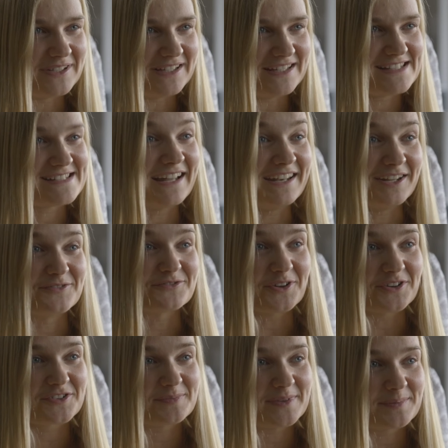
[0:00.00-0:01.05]
really standing in
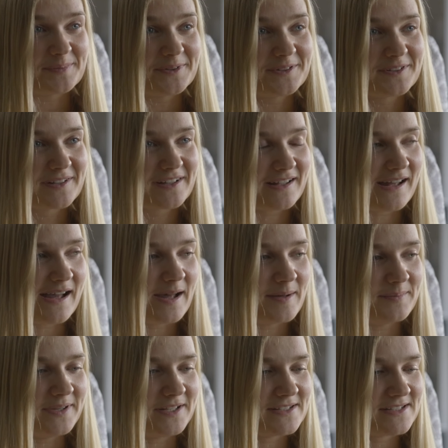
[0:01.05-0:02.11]
front of people.
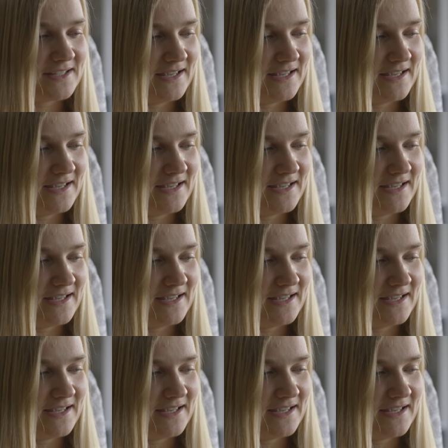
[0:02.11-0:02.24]
But